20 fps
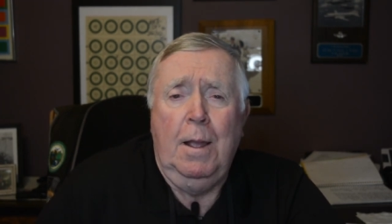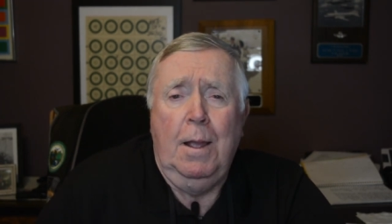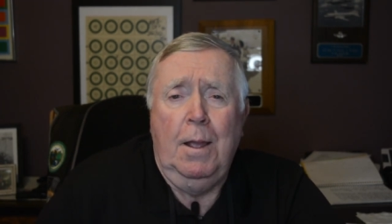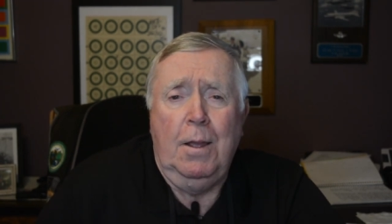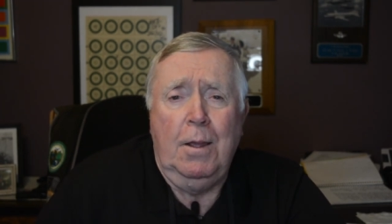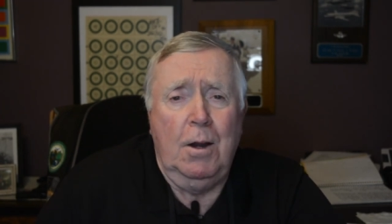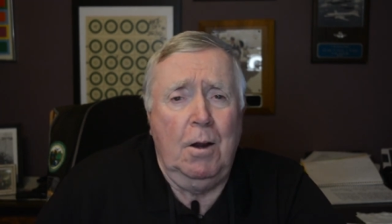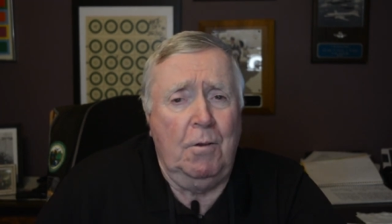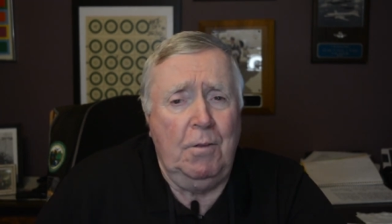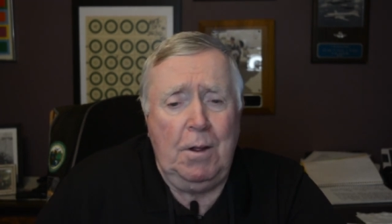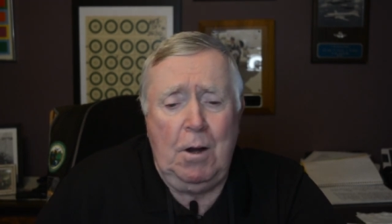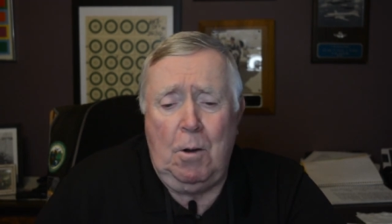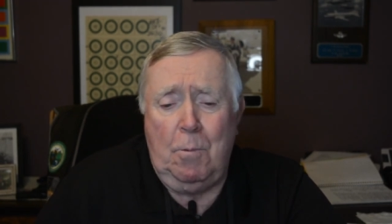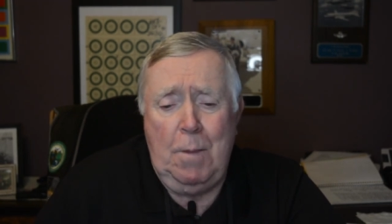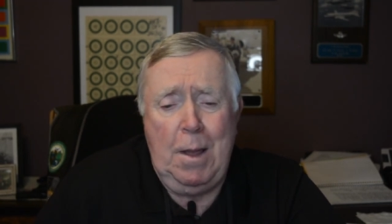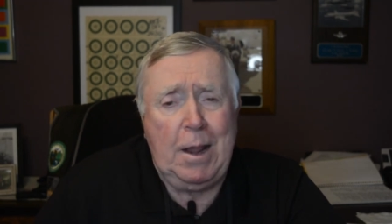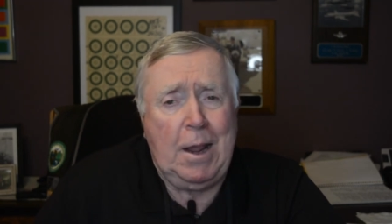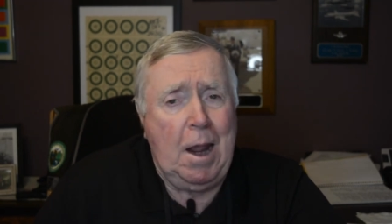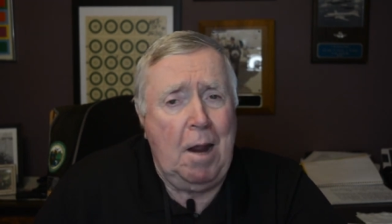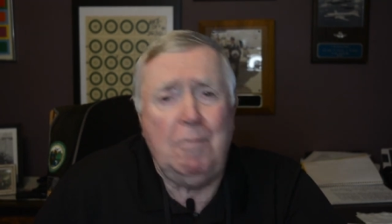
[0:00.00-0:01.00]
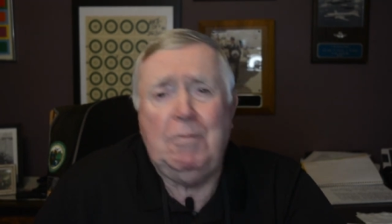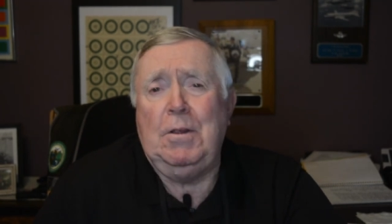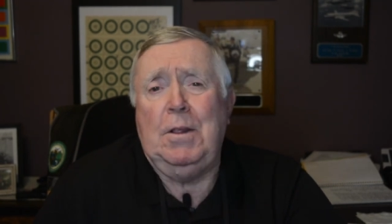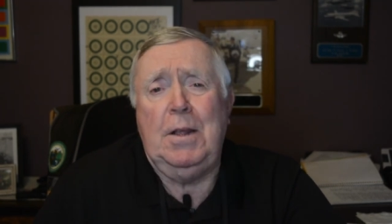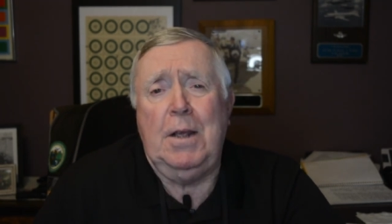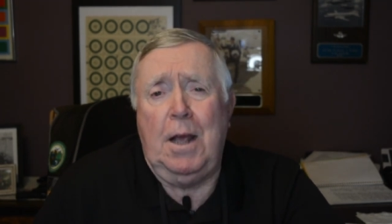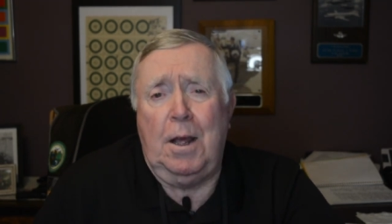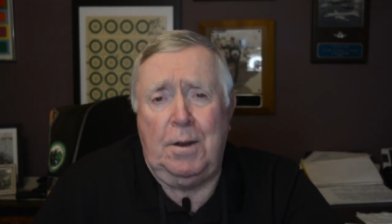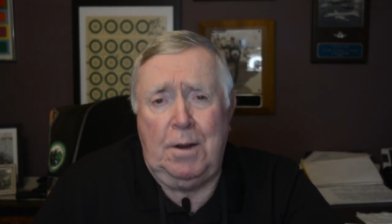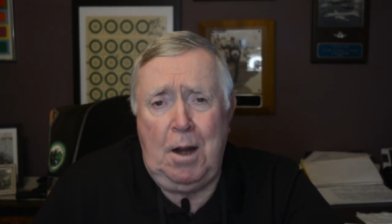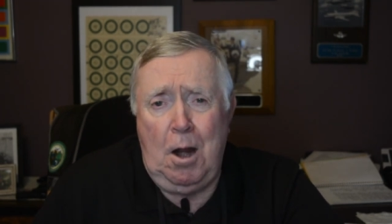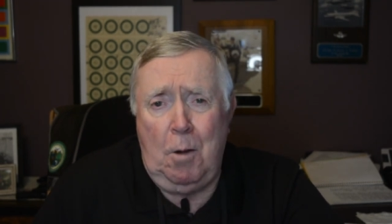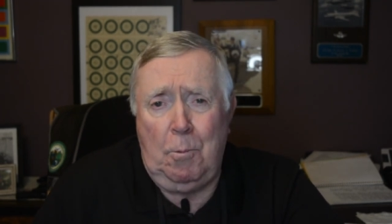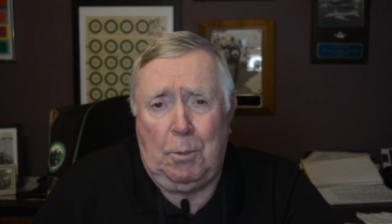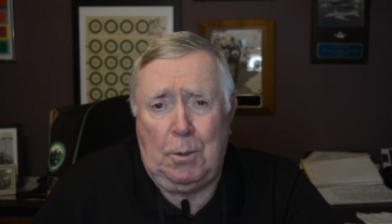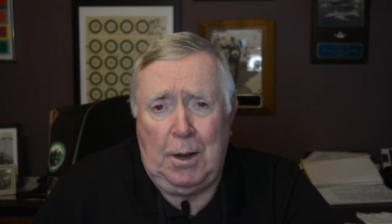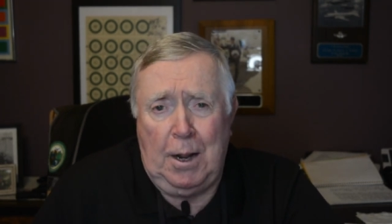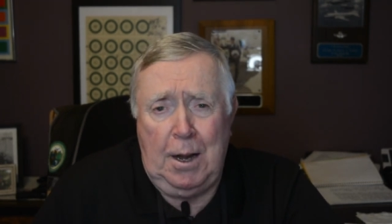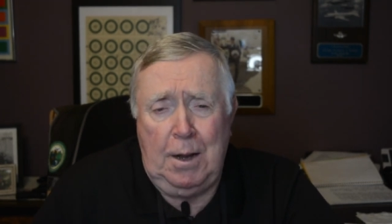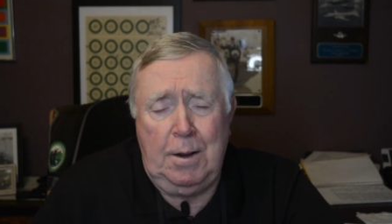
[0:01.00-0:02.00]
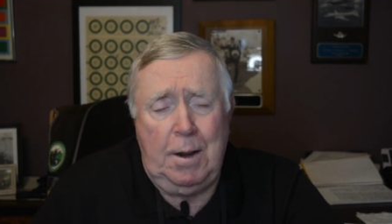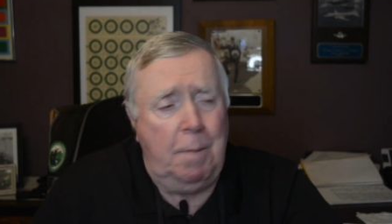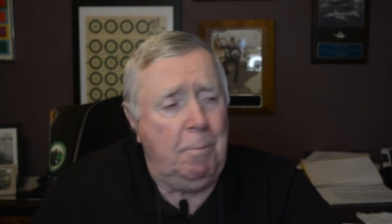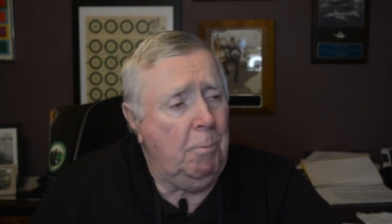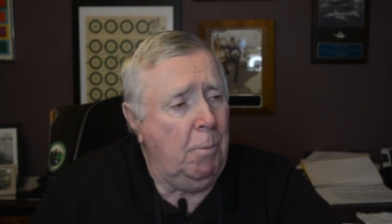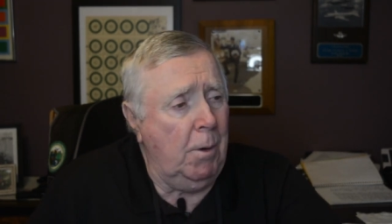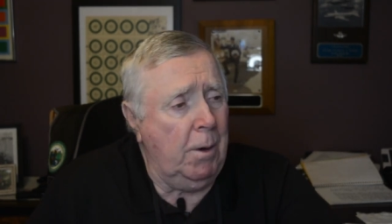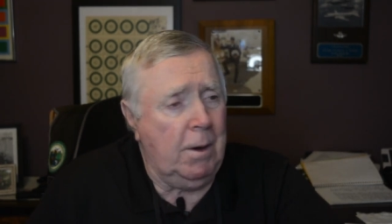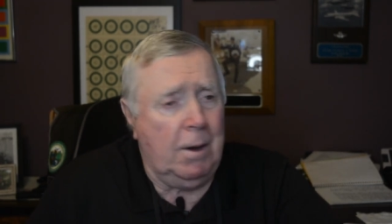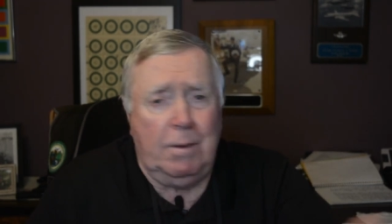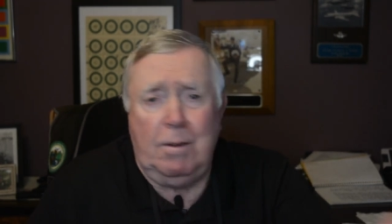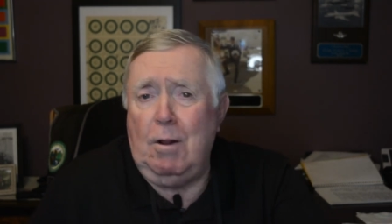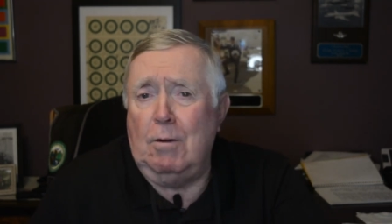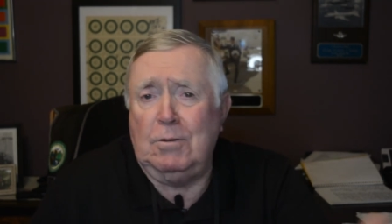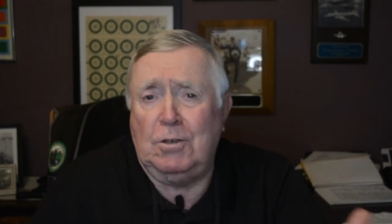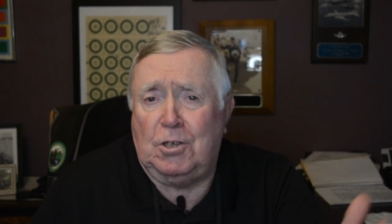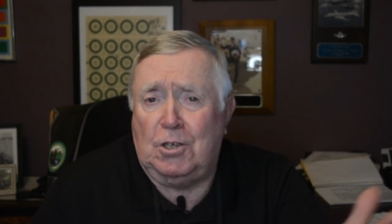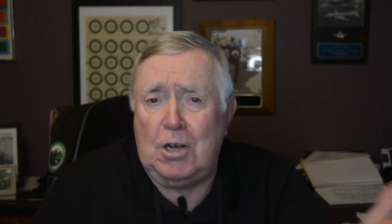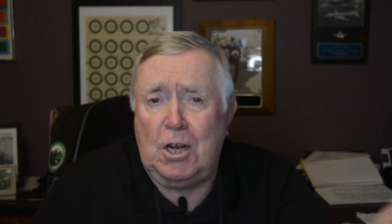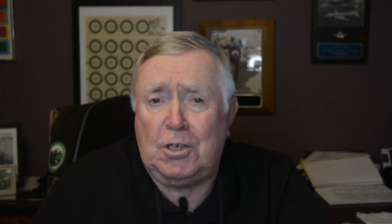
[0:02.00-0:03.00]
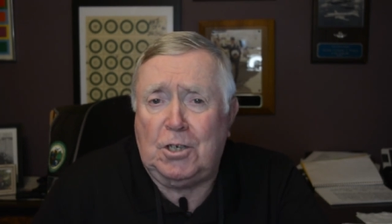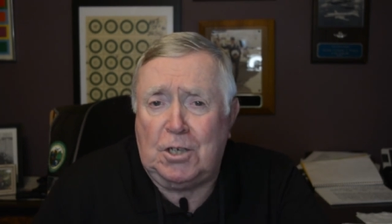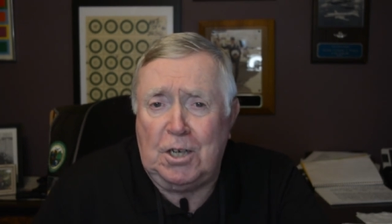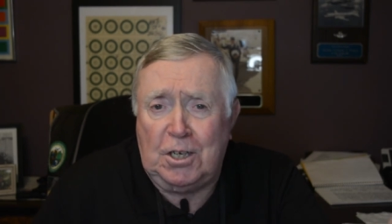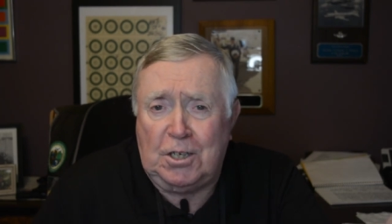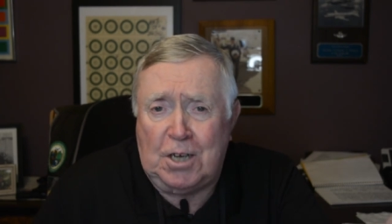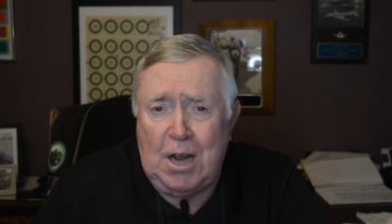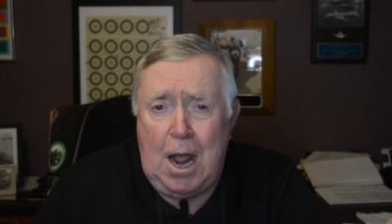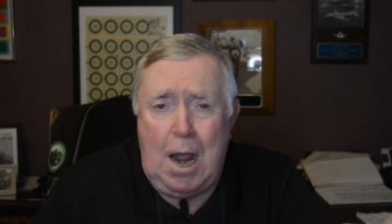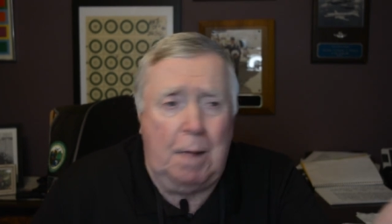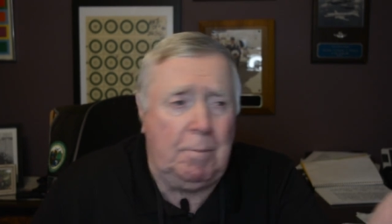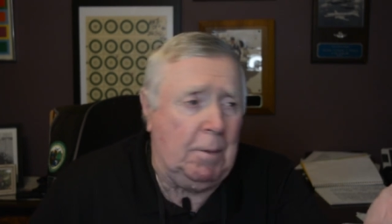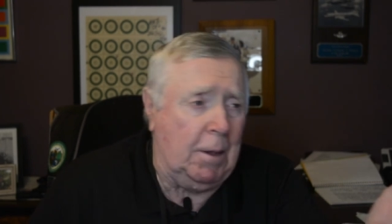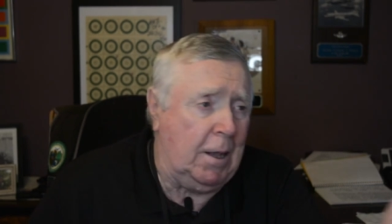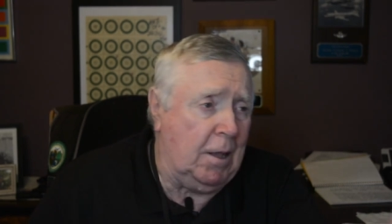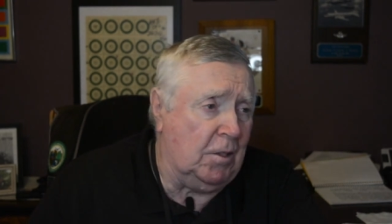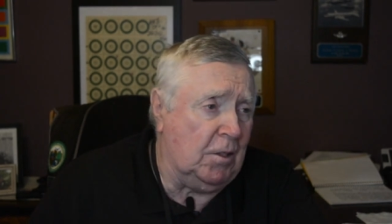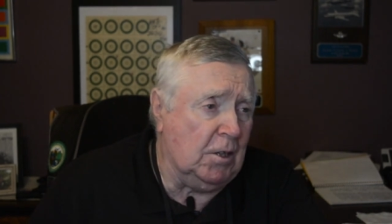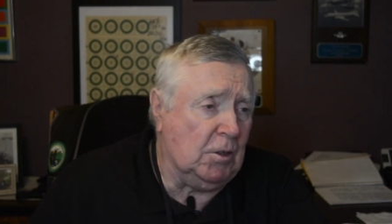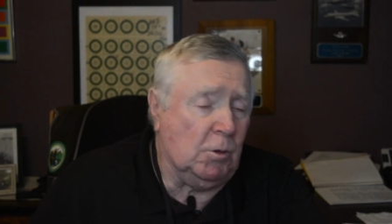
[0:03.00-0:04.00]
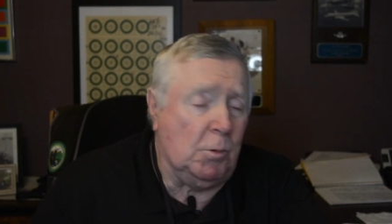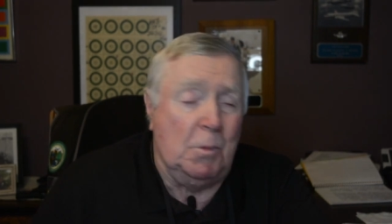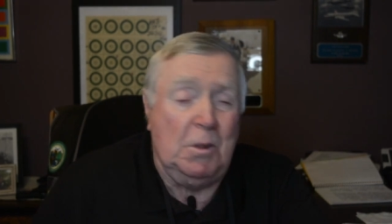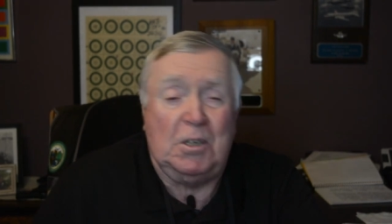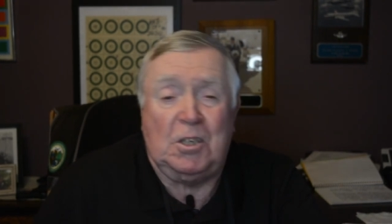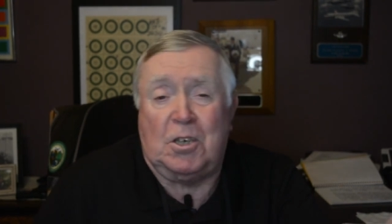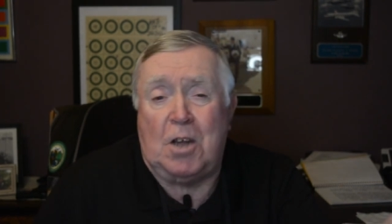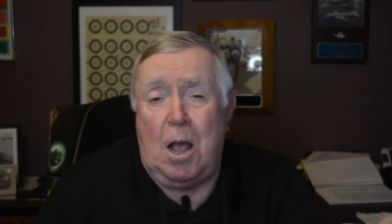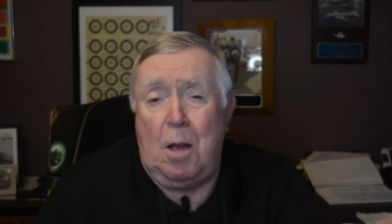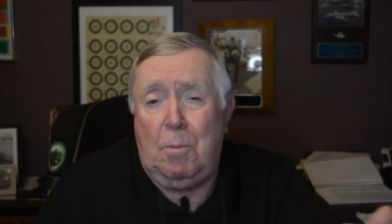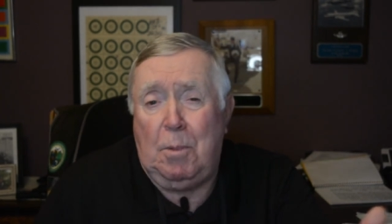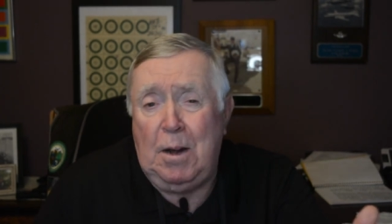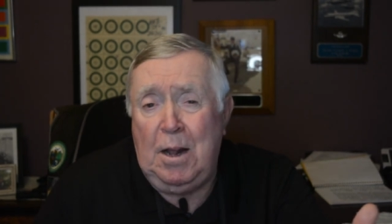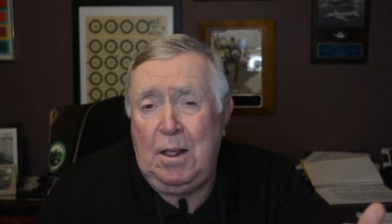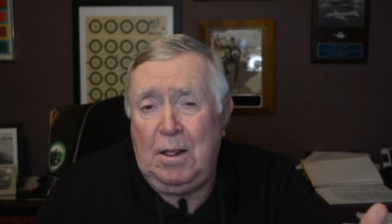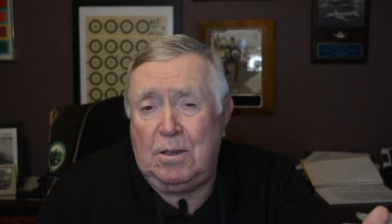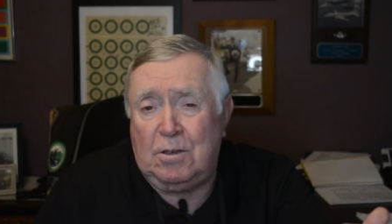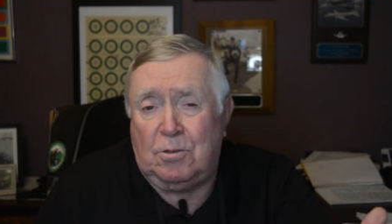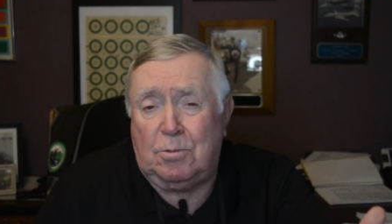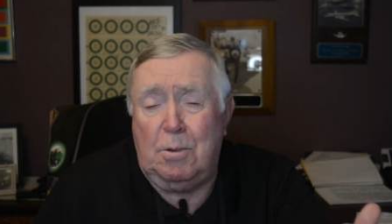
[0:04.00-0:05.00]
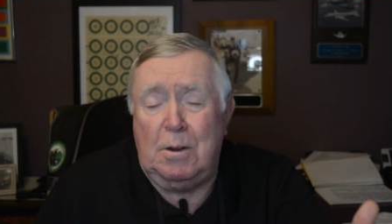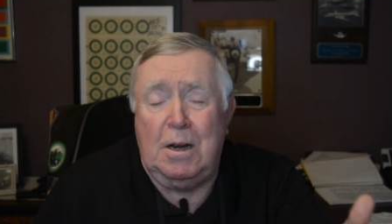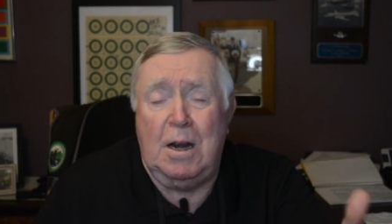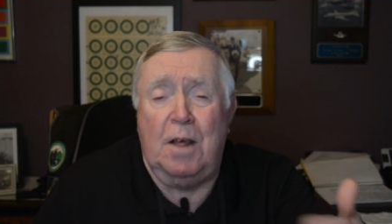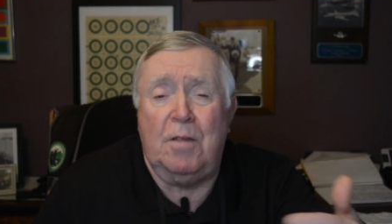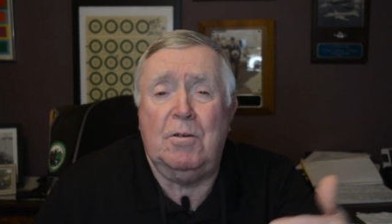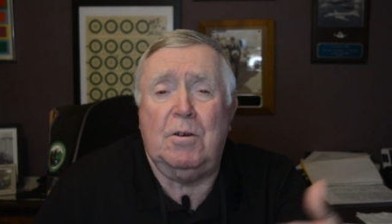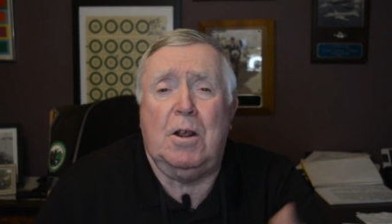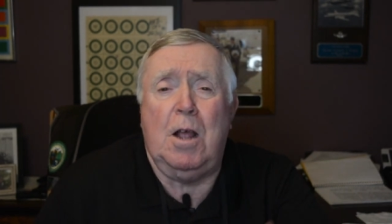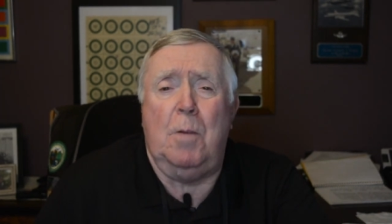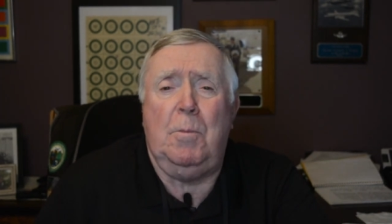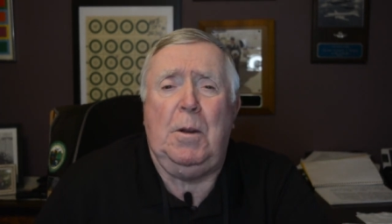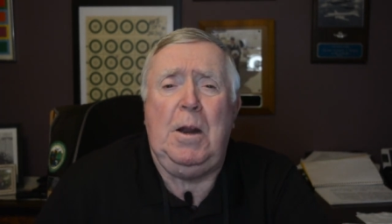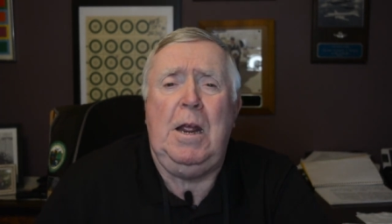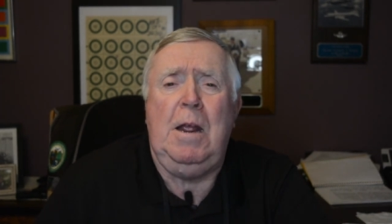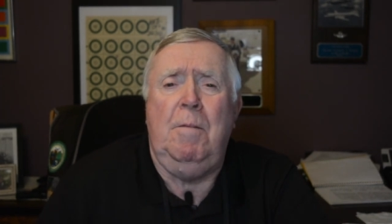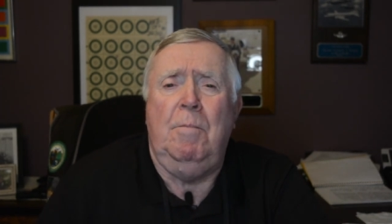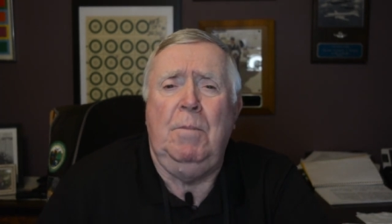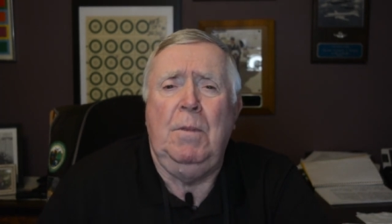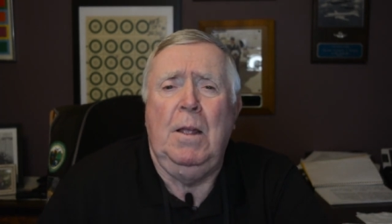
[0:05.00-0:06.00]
You know, they don't make everything on the airplane. They bring, it's just in time. They get this from this company, this from another company.